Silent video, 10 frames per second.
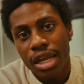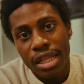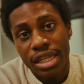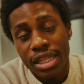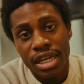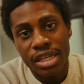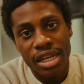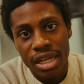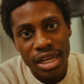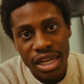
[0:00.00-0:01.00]
that I
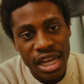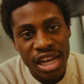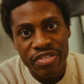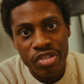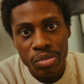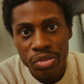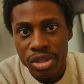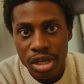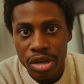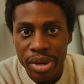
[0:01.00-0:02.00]
I have from
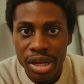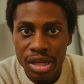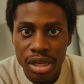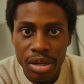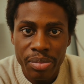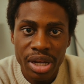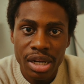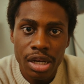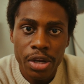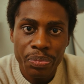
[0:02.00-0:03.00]
the, my my
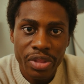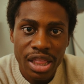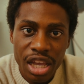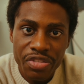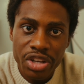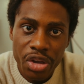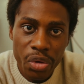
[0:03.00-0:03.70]
um, life in